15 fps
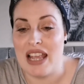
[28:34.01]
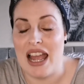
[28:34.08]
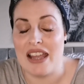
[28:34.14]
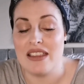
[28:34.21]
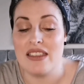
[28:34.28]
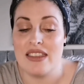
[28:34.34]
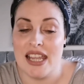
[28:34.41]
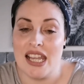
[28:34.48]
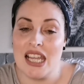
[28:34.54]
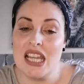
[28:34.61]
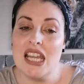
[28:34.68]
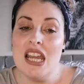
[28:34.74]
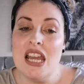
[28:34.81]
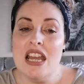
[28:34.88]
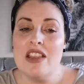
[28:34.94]
I think
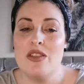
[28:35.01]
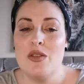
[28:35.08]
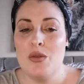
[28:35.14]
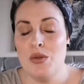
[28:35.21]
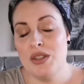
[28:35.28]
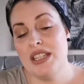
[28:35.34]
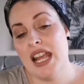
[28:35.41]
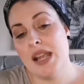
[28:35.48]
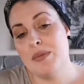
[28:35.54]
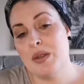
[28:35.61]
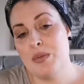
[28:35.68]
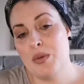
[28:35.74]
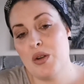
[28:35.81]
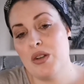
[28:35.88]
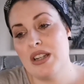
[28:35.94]
those types of
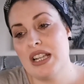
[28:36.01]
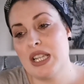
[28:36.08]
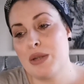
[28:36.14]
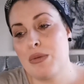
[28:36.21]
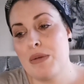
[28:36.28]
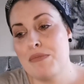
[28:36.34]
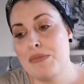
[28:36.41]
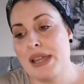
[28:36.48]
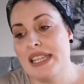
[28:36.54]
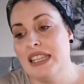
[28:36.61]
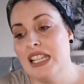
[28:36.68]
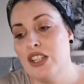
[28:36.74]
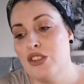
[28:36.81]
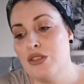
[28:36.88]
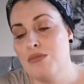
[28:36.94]
products were
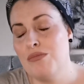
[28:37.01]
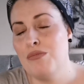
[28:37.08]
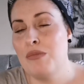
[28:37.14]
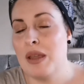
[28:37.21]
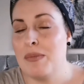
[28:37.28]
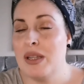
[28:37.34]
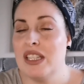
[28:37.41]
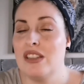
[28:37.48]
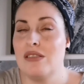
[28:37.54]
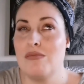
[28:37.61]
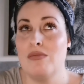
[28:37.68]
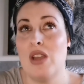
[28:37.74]
mainly maybe